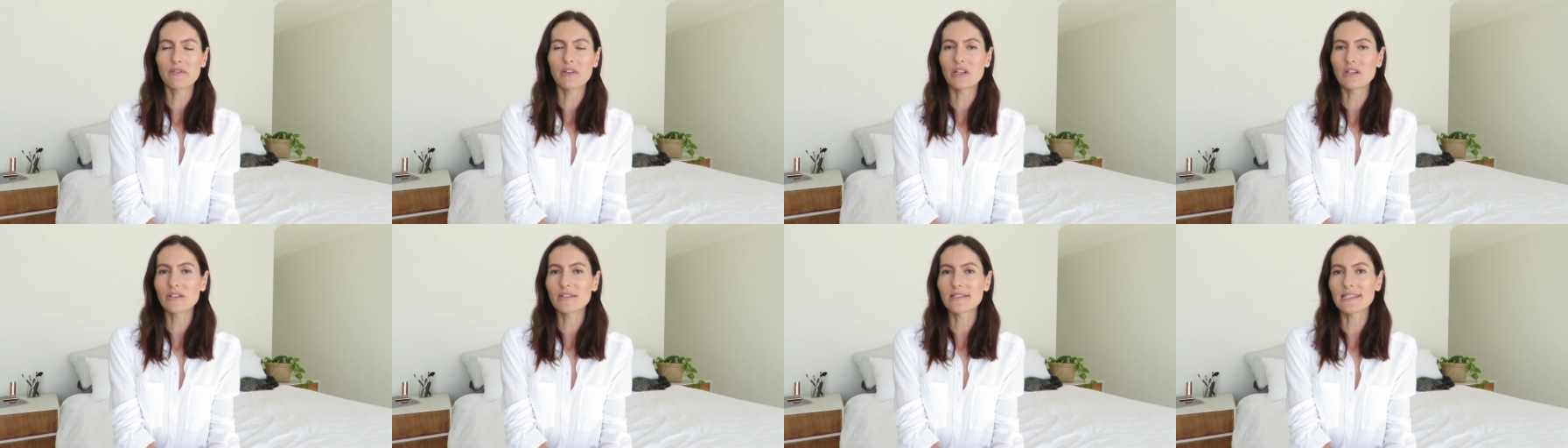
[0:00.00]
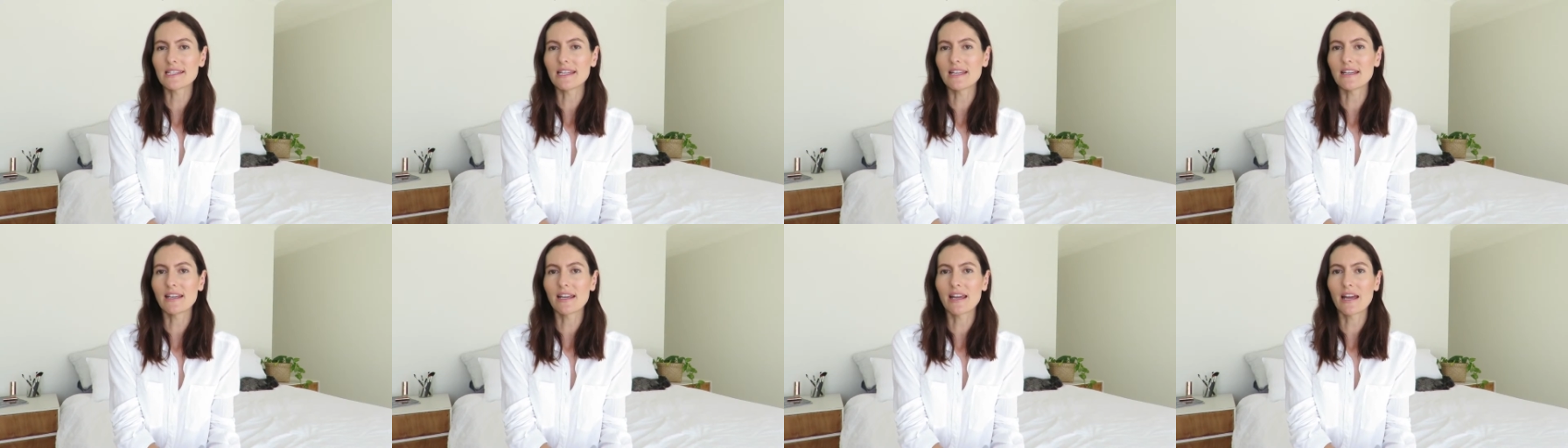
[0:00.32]
your
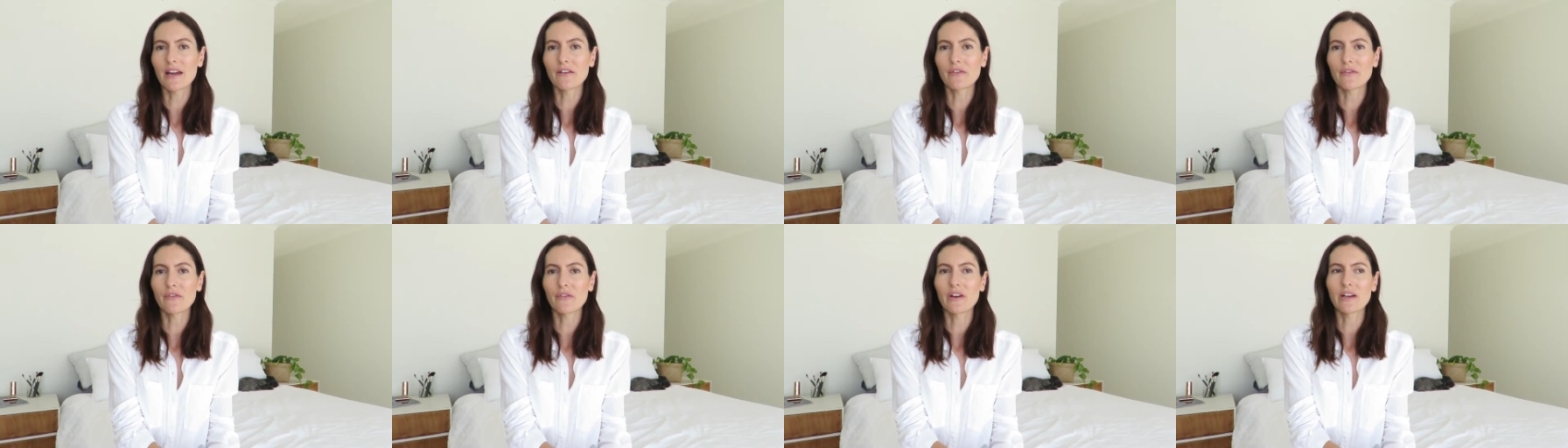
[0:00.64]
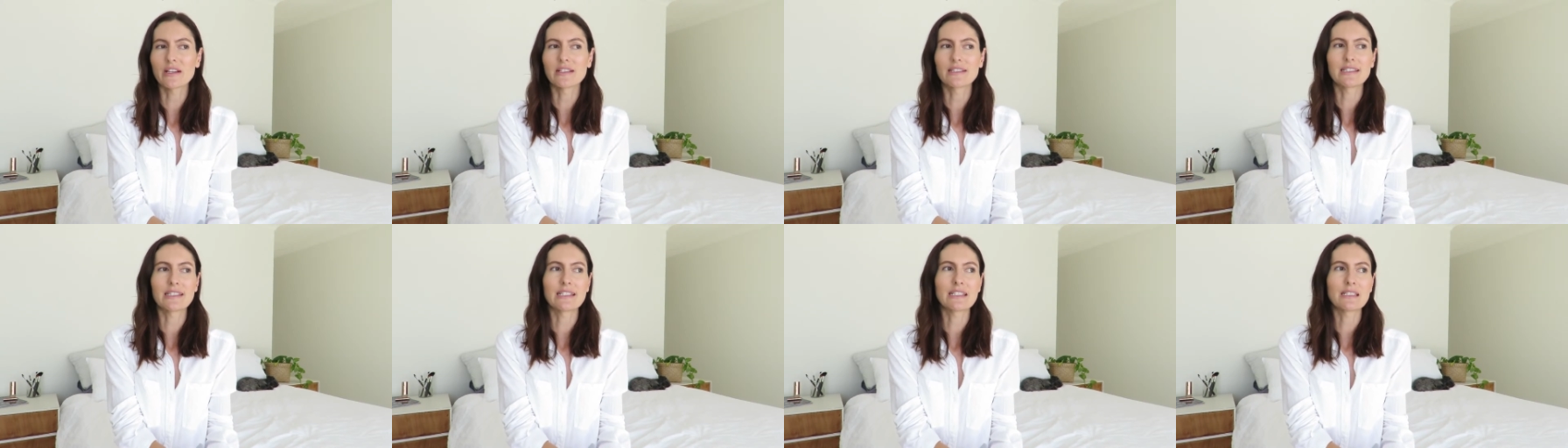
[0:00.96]
skincare
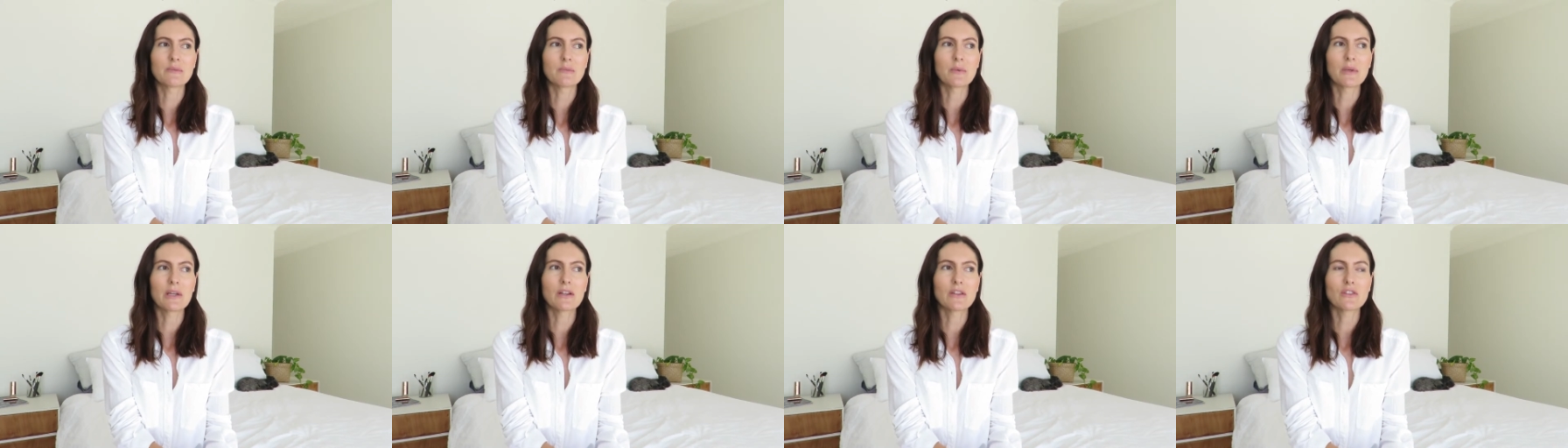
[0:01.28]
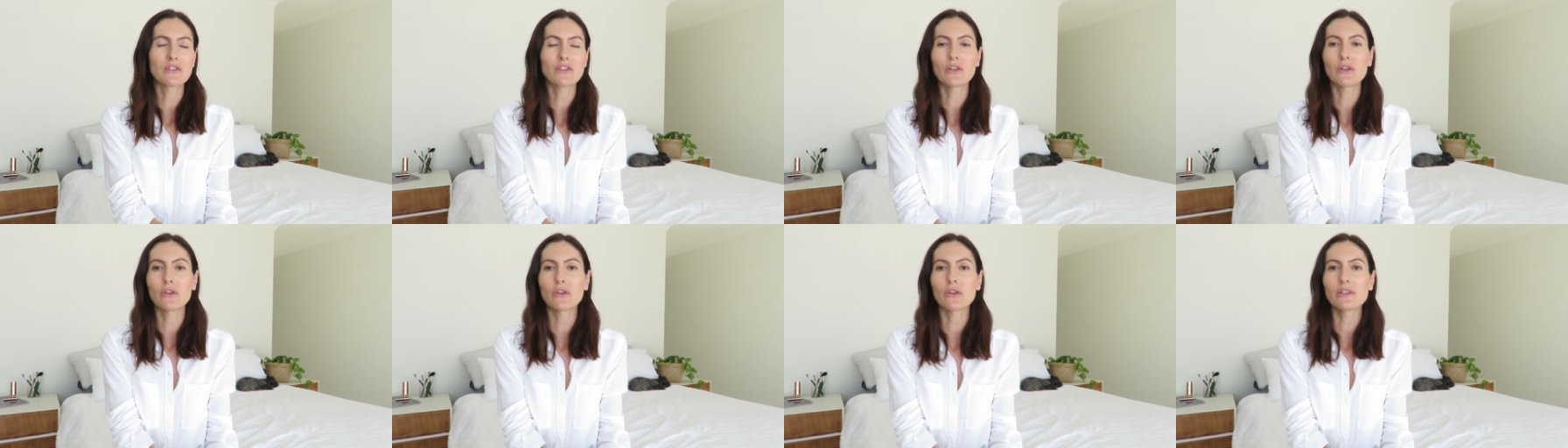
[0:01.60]
first is
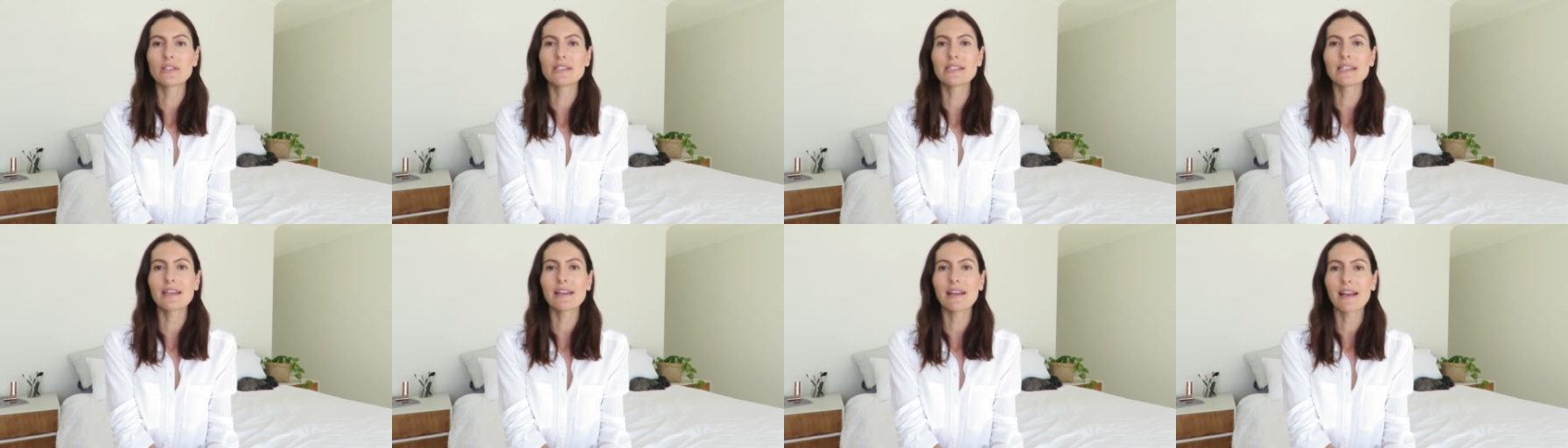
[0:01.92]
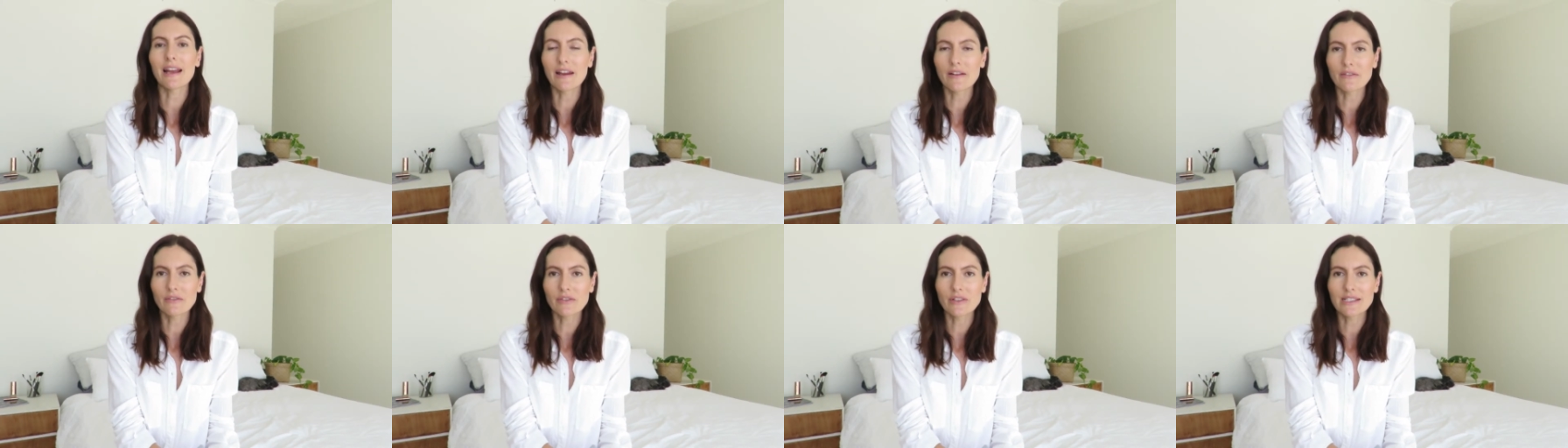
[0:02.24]
because you're using it
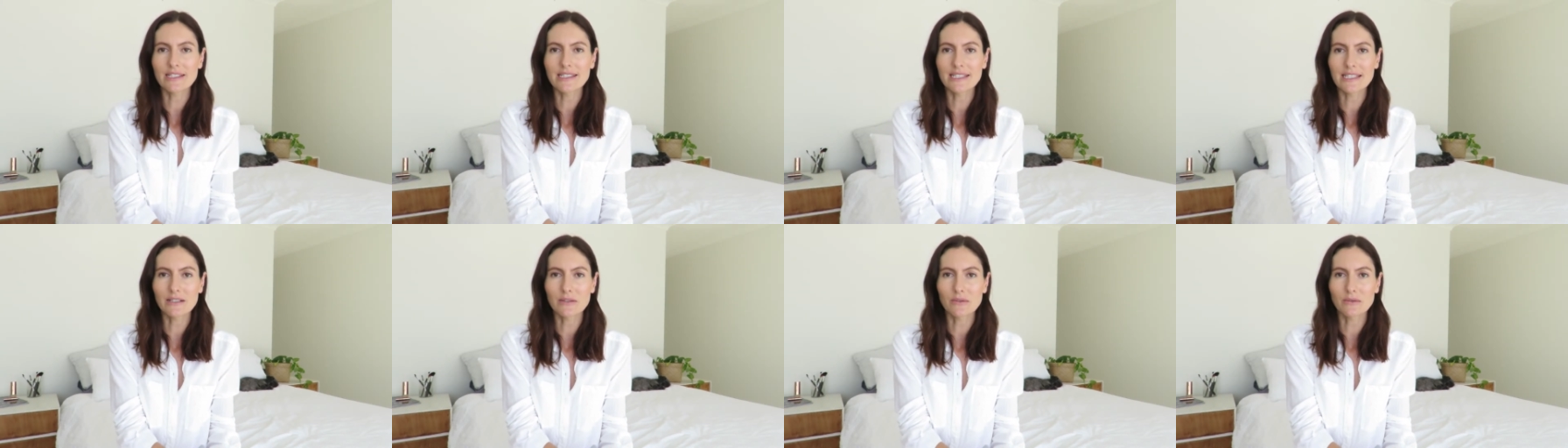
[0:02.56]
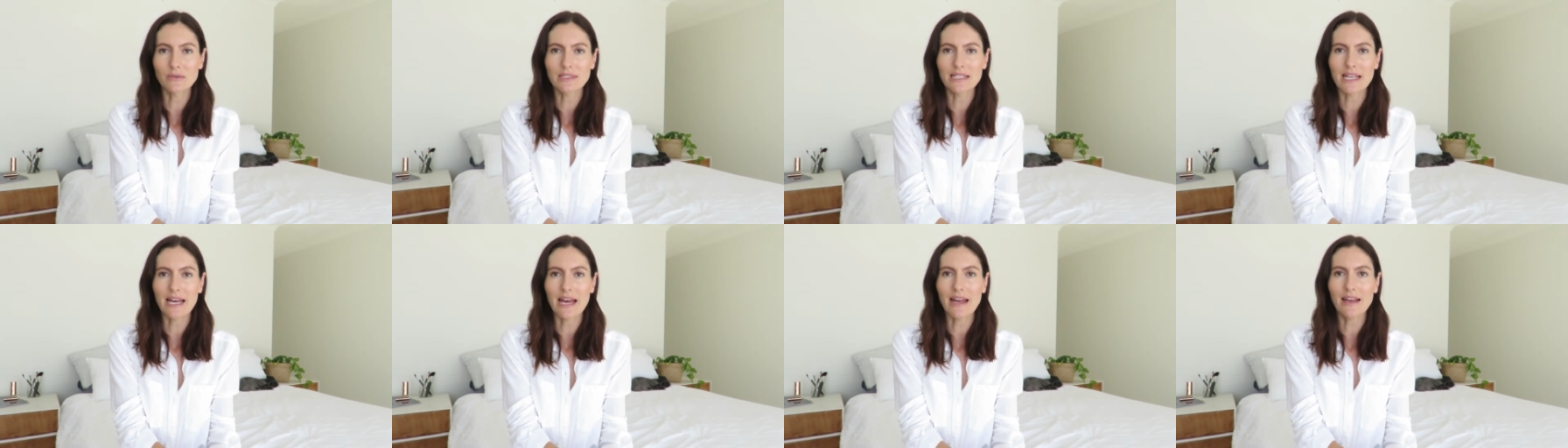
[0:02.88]
every single
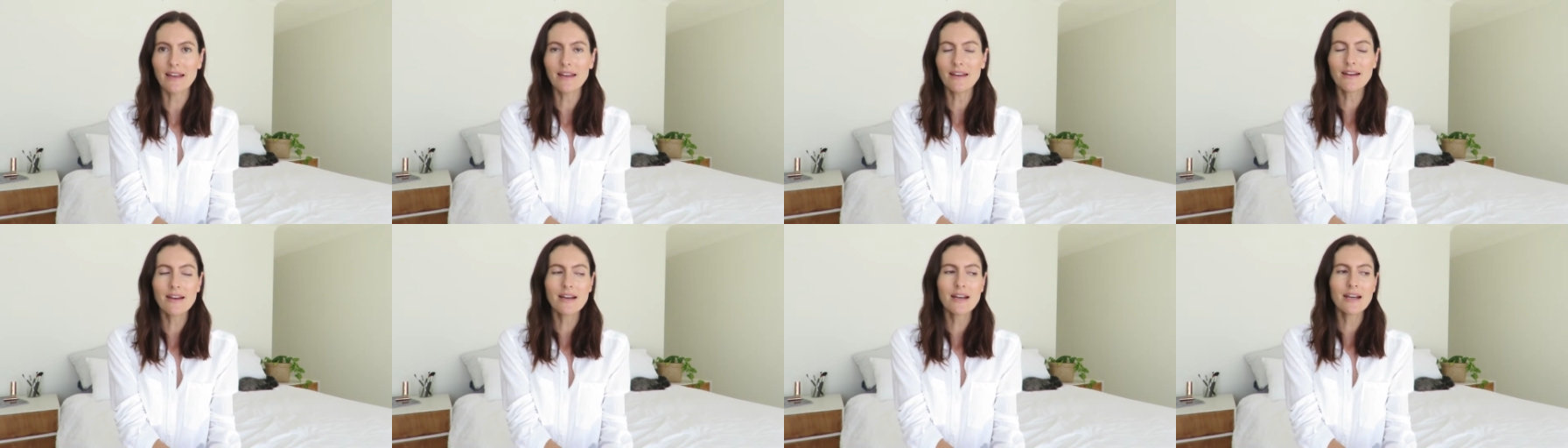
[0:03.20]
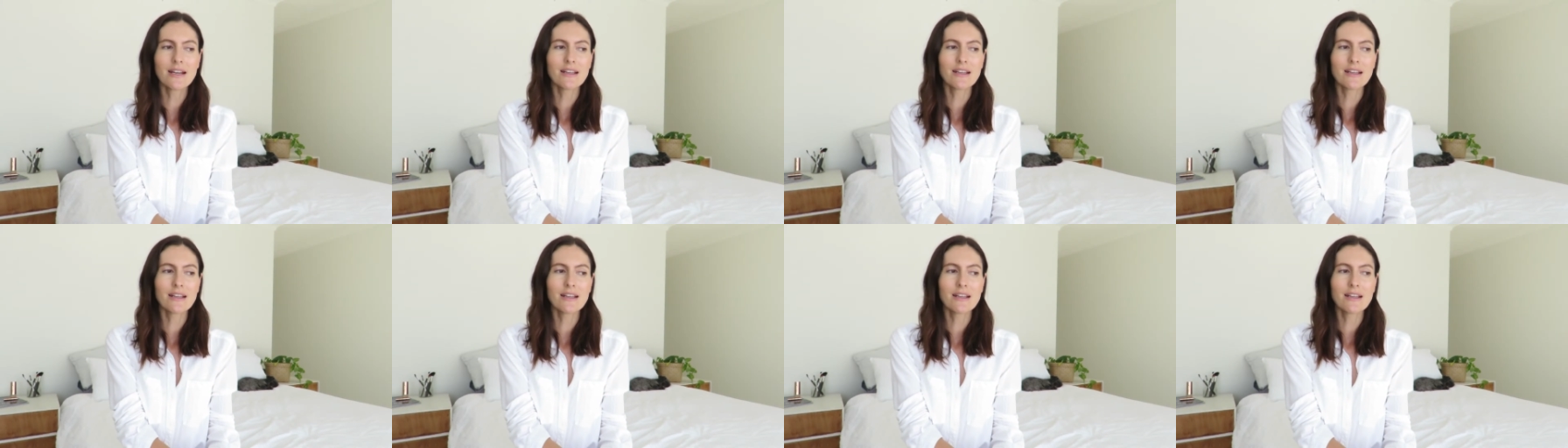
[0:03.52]
day.